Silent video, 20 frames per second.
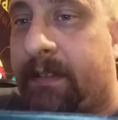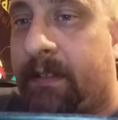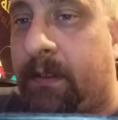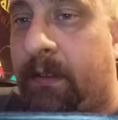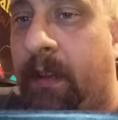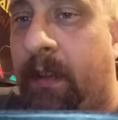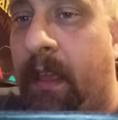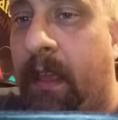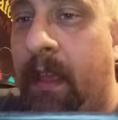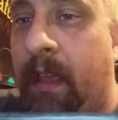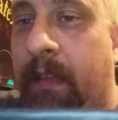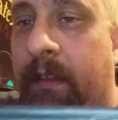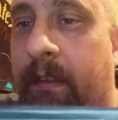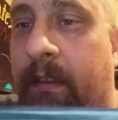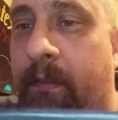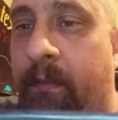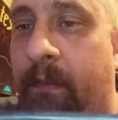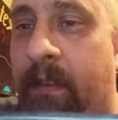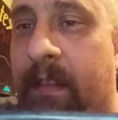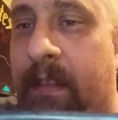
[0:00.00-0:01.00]
So
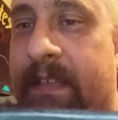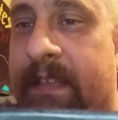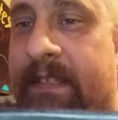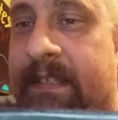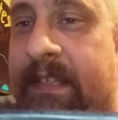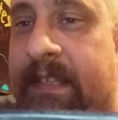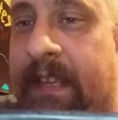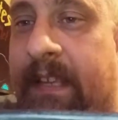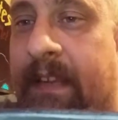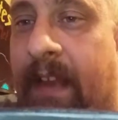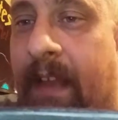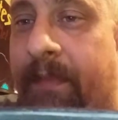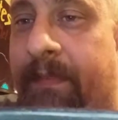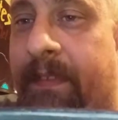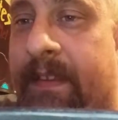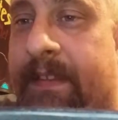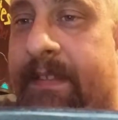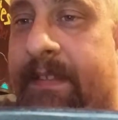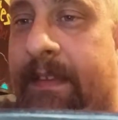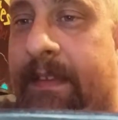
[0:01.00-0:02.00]
you really see it on
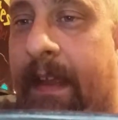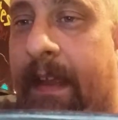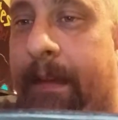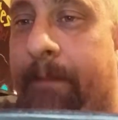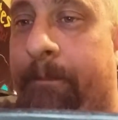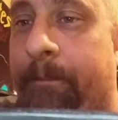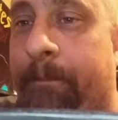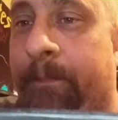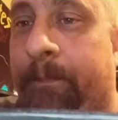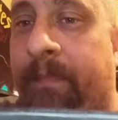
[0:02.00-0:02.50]
this side.